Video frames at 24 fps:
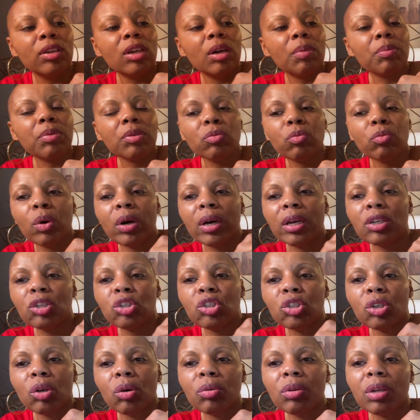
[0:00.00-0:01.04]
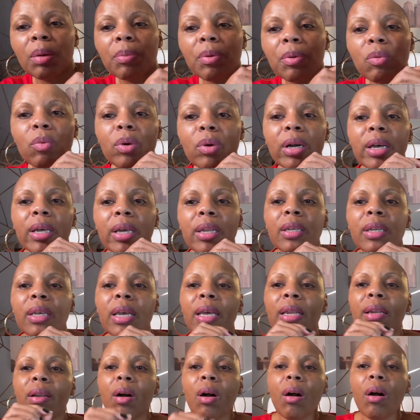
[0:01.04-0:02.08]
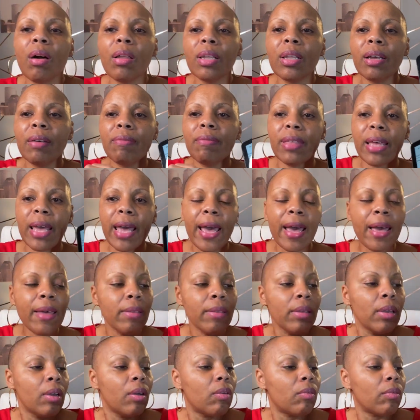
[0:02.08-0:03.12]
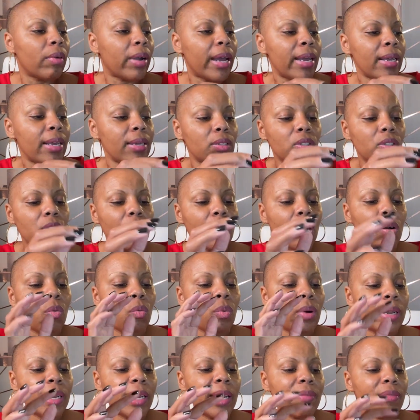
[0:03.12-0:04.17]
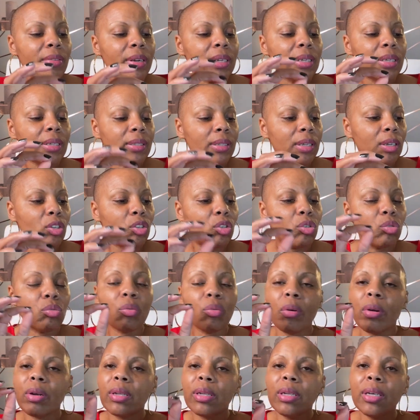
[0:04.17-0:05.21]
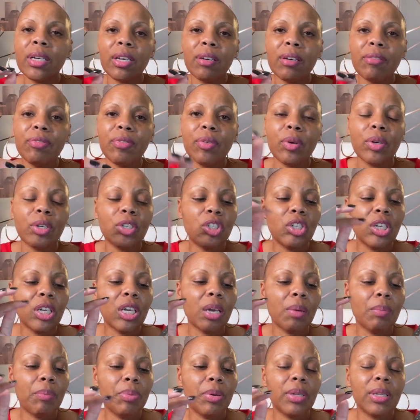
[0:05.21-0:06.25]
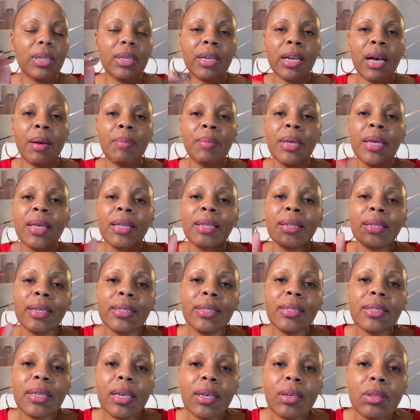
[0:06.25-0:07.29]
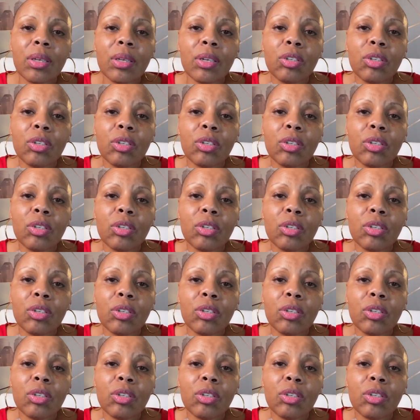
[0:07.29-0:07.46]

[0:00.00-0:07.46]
number one, show number one, and all of that, right? So whatever it is that you are looking for, she can pull it up. Let's say